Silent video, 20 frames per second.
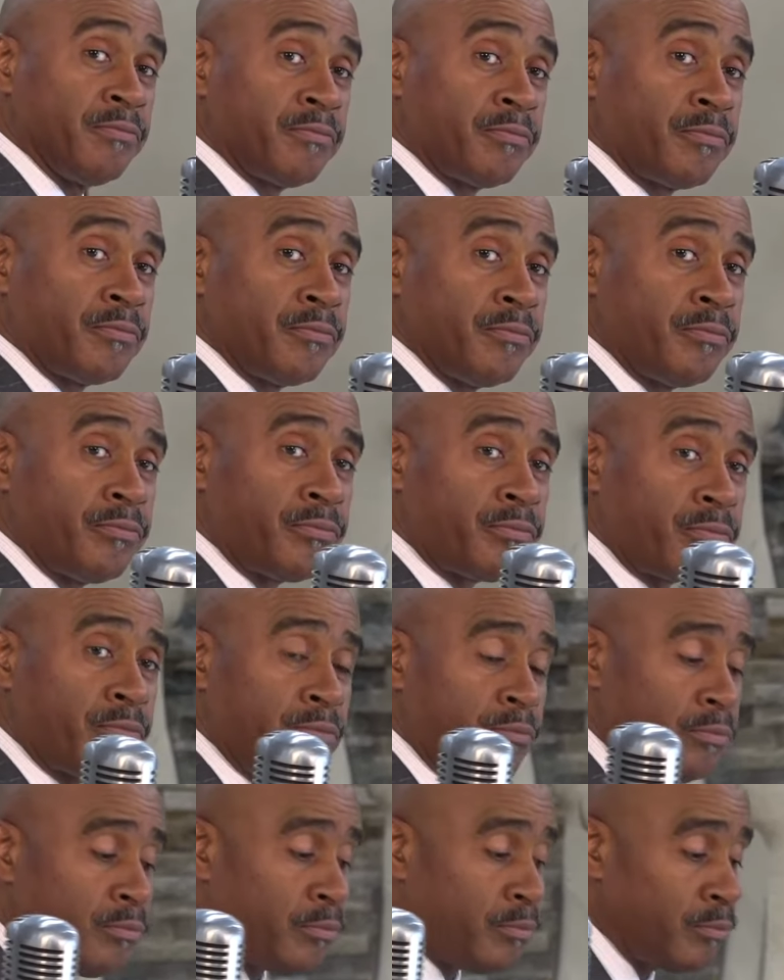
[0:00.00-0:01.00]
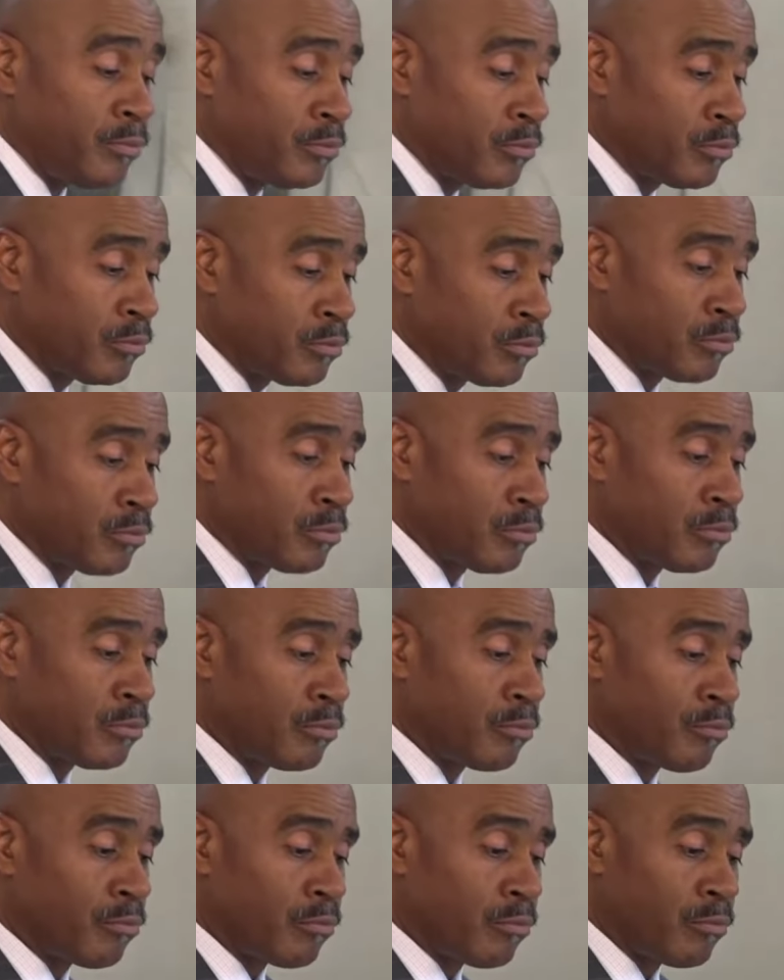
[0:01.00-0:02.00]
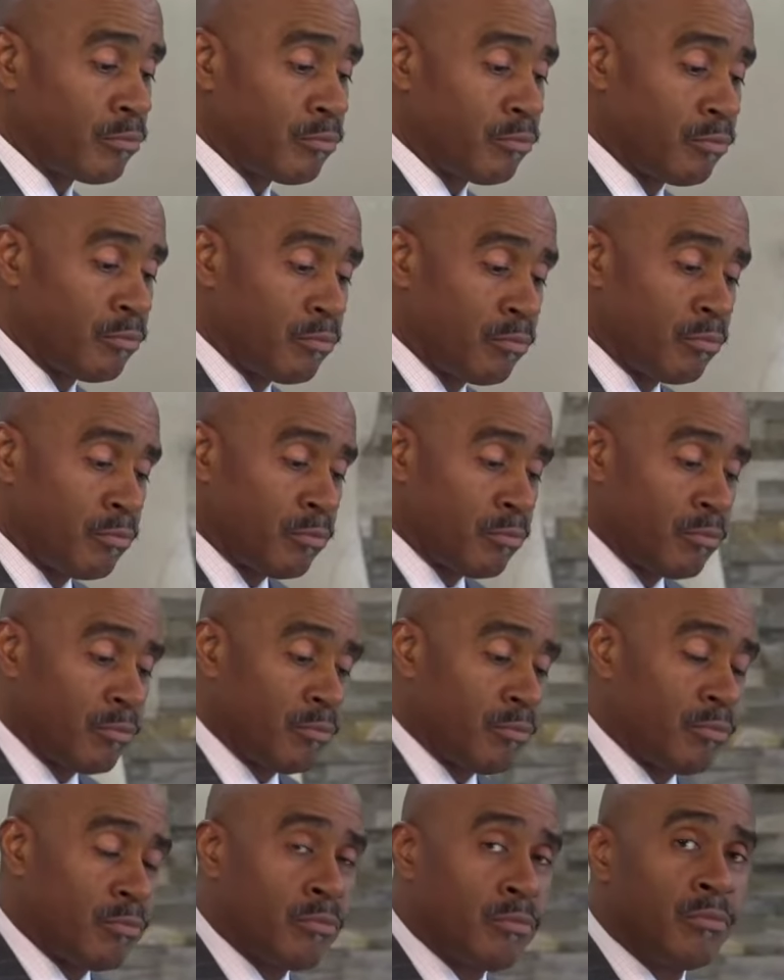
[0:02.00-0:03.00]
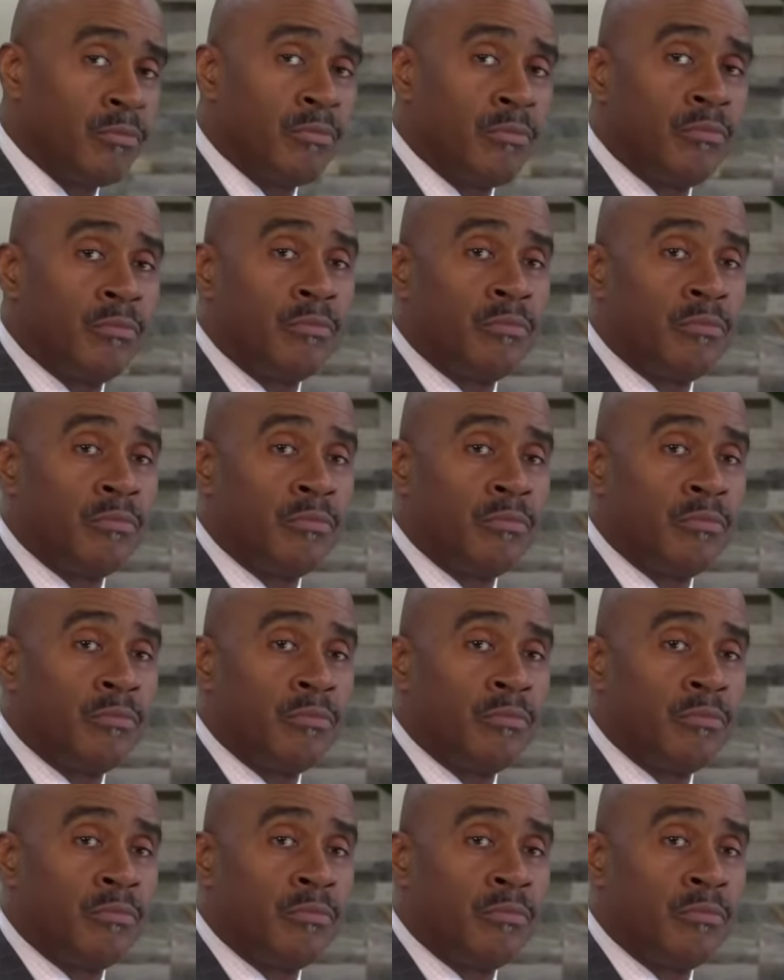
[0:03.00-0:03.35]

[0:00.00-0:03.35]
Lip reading: No one is speaking in this clip.